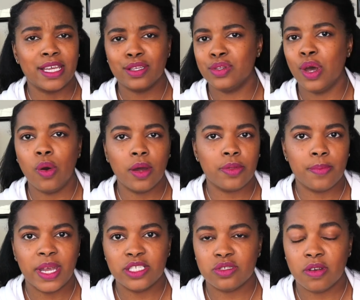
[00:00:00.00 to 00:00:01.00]
no other
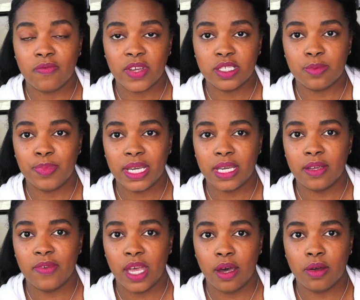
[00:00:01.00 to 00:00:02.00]
major events
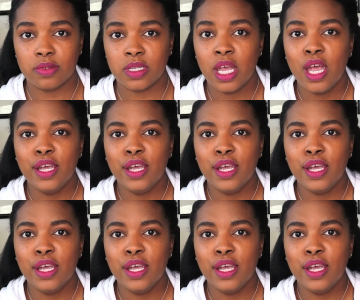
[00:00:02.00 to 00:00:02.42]
being held,